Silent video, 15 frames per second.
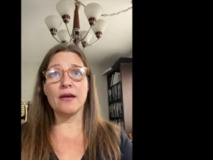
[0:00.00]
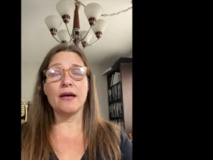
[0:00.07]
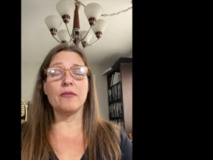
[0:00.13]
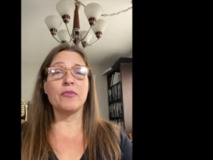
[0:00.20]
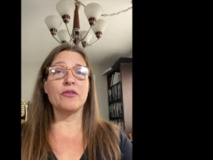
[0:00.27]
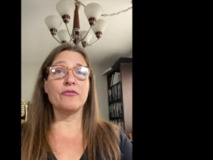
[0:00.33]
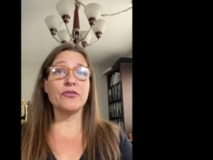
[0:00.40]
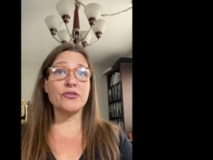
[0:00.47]

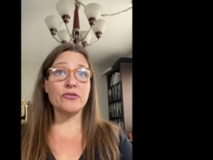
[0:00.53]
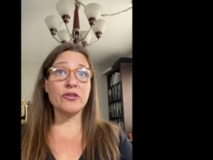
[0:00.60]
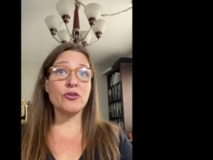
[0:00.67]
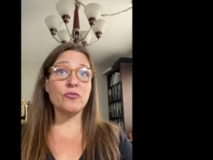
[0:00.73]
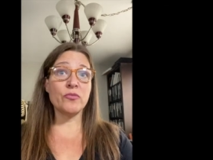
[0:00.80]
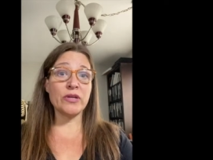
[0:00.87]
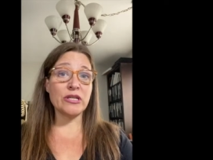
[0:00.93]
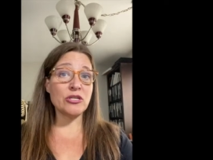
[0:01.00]
But if you're doing a
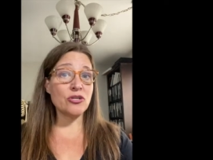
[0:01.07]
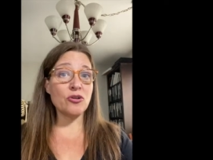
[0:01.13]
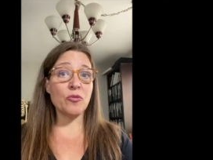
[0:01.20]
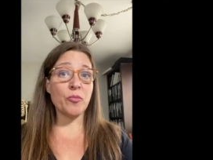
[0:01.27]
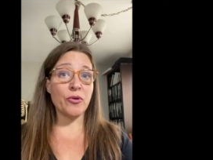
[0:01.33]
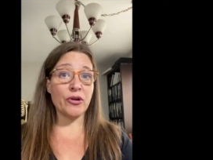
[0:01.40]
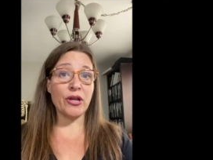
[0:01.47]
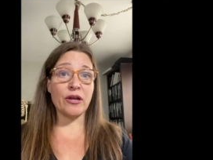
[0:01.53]
regional
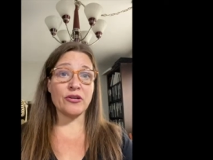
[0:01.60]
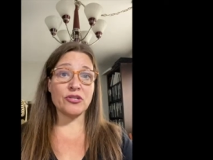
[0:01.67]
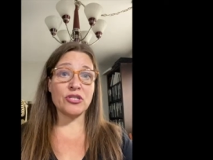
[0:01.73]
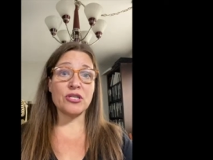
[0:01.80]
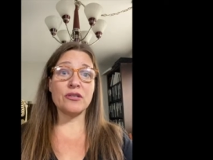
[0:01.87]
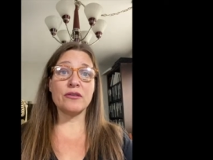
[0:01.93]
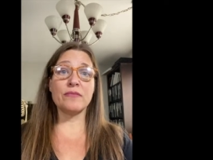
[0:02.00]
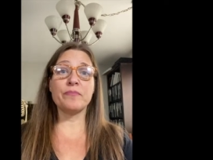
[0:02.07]

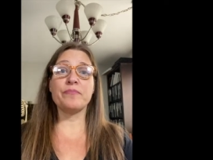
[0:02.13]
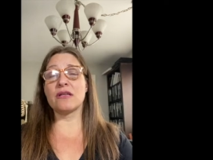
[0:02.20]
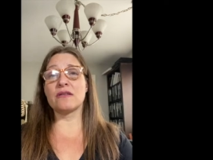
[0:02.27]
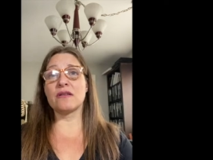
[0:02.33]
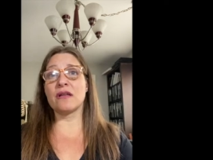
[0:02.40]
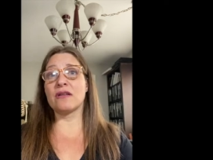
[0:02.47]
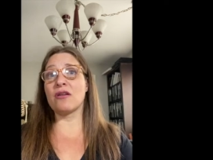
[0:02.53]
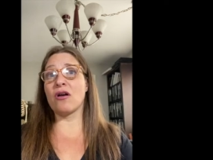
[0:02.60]
production,
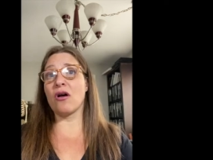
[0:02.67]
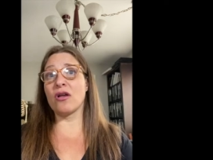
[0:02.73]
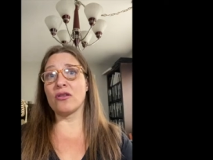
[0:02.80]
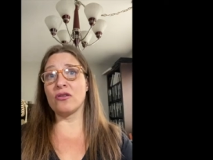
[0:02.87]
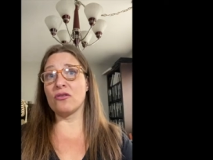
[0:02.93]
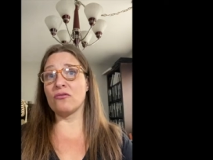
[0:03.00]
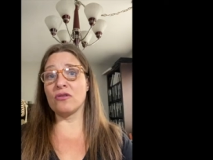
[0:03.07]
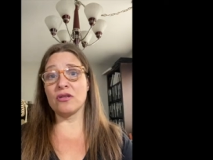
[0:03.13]
a non
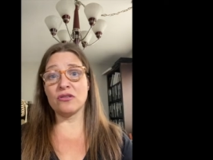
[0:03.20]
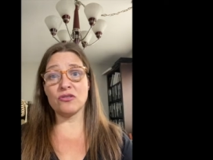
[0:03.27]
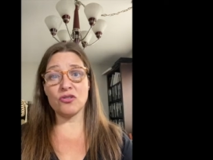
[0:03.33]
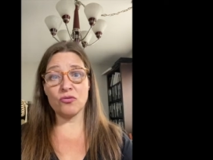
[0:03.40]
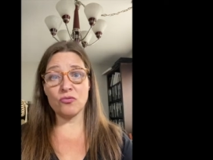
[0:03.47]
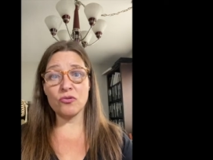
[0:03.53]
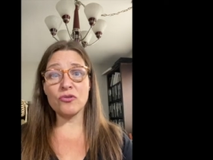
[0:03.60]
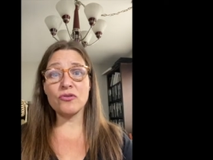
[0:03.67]
union
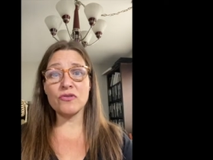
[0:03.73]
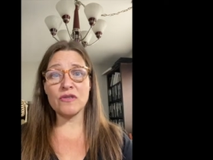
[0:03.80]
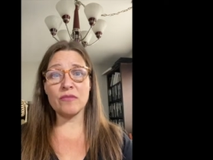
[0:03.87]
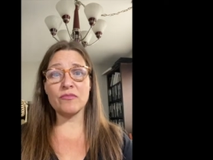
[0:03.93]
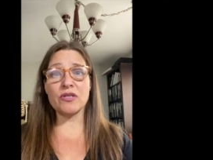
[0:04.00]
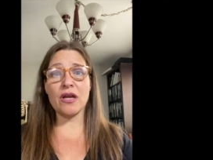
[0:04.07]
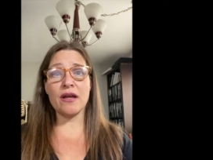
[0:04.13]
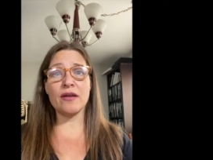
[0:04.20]
tour
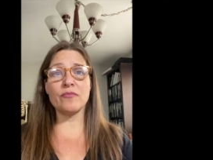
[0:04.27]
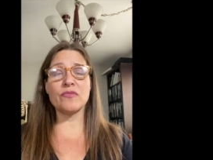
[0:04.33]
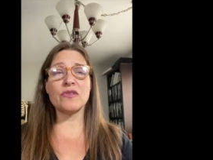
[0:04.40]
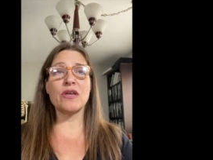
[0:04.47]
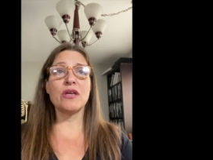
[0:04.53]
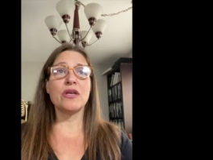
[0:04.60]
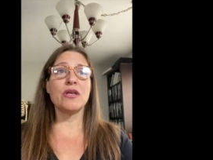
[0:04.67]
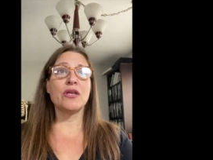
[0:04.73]
sometimes,
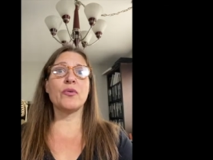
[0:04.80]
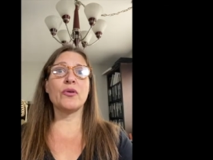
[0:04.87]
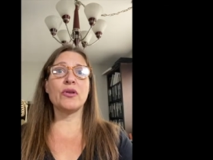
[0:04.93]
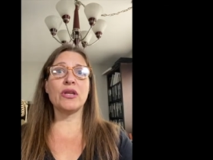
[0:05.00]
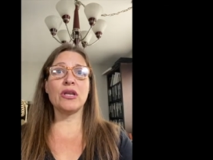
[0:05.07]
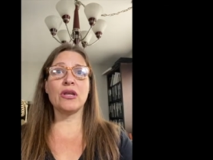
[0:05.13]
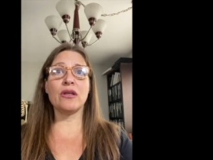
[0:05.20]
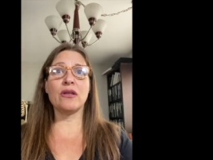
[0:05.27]

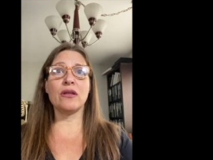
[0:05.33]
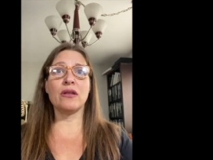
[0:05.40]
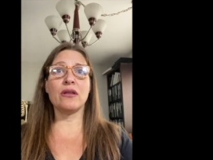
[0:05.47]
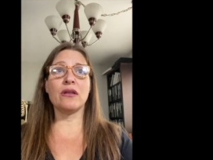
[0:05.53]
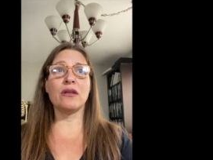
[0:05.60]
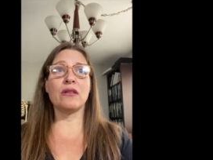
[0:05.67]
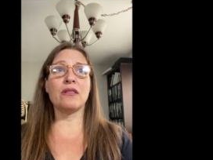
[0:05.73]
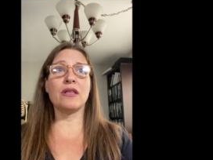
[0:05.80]
putting
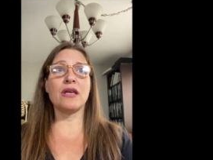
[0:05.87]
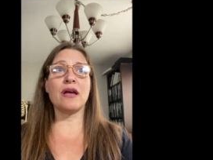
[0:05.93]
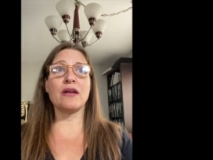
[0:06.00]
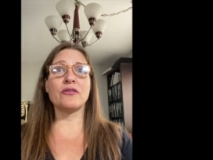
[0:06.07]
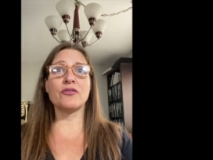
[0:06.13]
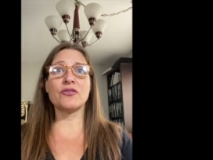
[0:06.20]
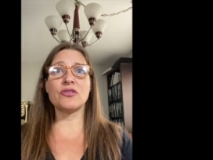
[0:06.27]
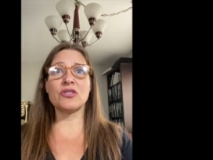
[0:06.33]
in the
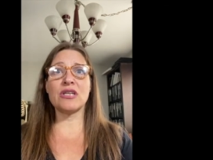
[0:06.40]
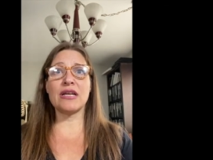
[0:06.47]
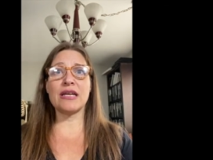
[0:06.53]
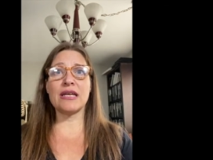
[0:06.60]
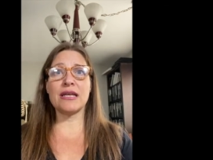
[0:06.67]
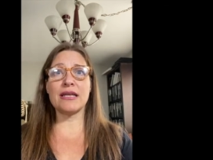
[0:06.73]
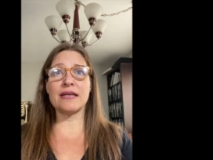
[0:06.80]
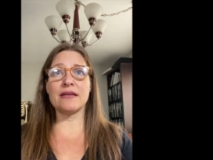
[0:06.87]

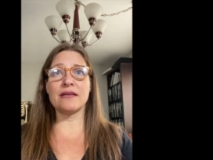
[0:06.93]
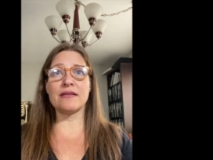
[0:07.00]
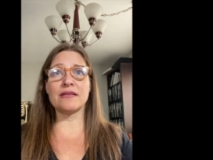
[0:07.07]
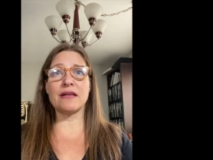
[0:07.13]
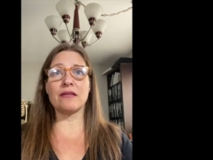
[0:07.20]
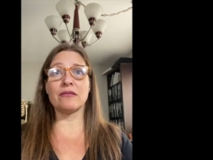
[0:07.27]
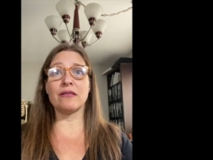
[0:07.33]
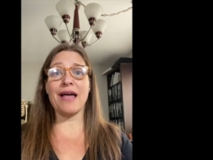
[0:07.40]
understudy is
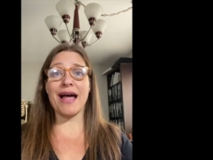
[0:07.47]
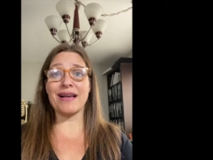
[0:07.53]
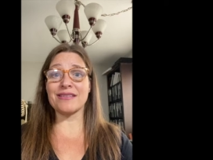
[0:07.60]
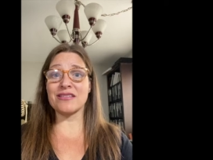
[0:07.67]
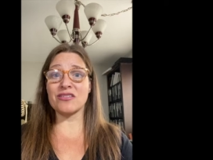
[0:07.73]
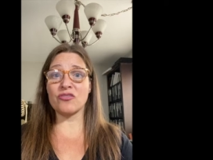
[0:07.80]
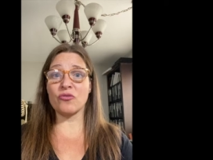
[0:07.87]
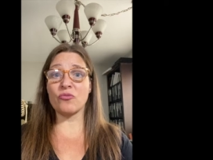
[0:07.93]
a
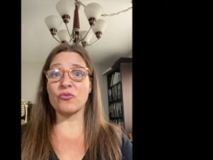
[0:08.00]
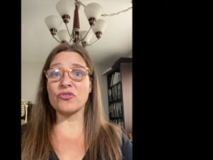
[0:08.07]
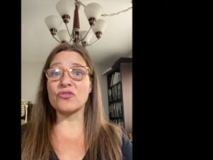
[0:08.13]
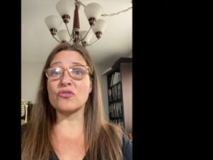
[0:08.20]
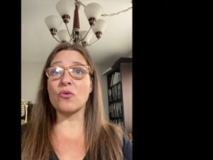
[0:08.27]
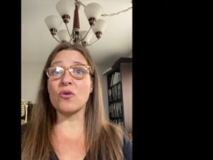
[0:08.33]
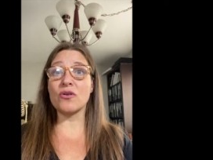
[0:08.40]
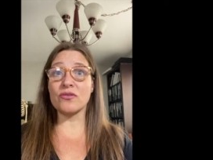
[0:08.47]
last
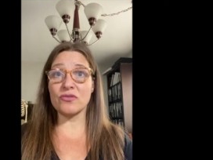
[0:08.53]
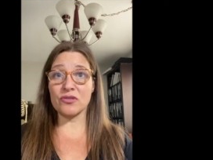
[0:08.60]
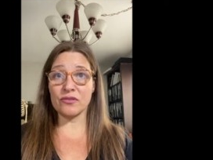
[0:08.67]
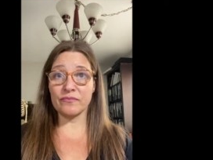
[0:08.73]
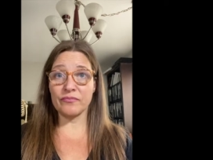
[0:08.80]
resort